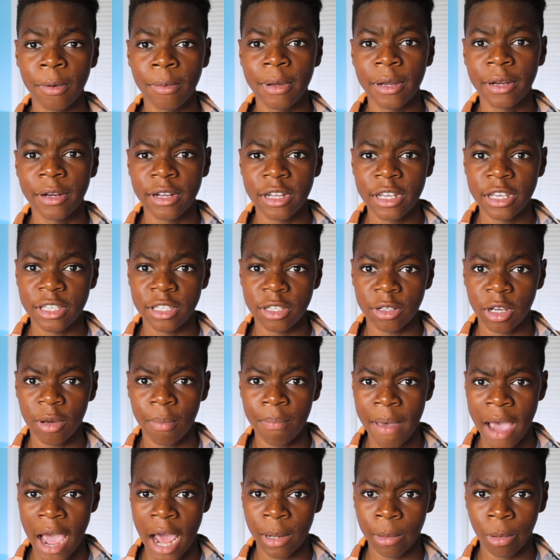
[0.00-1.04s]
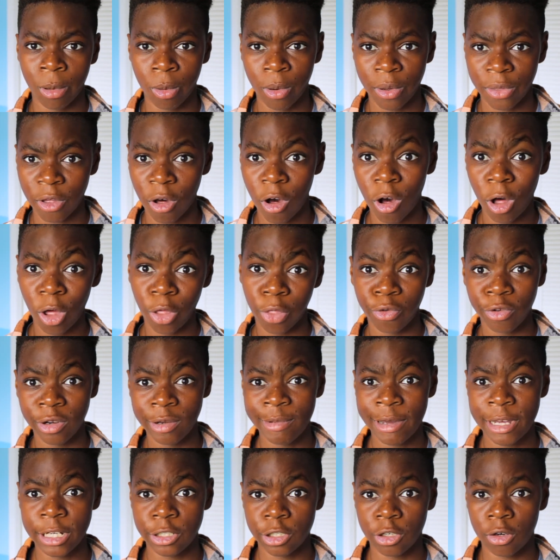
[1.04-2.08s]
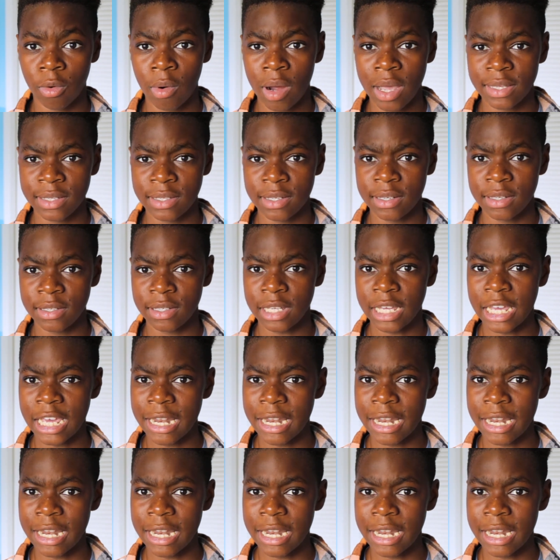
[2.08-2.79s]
Premiere is compatible with all 3 major OSs